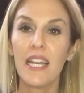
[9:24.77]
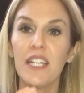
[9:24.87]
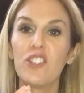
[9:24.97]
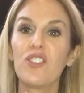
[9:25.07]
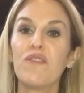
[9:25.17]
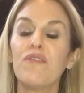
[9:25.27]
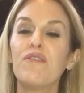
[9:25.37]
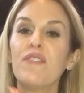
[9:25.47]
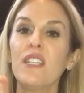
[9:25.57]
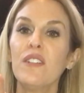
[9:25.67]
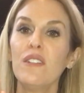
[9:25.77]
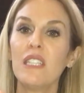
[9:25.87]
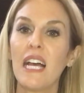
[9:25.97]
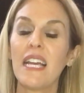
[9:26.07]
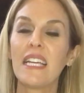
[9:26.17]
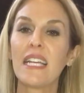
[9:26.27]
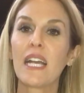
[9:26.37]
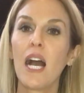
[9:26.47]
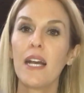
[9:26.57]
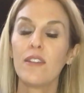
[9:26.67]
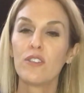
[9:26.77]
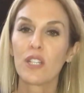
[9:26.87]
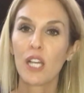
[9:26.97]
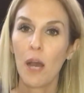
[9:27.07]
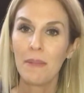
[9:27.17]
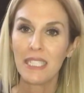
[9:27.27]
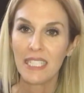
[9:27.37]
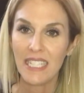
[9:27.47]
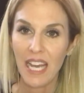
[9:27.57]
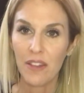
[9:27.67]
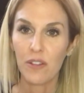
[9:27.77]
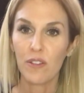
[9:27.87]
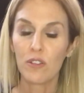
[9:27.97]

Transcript: It should feel like it, there's a coming together,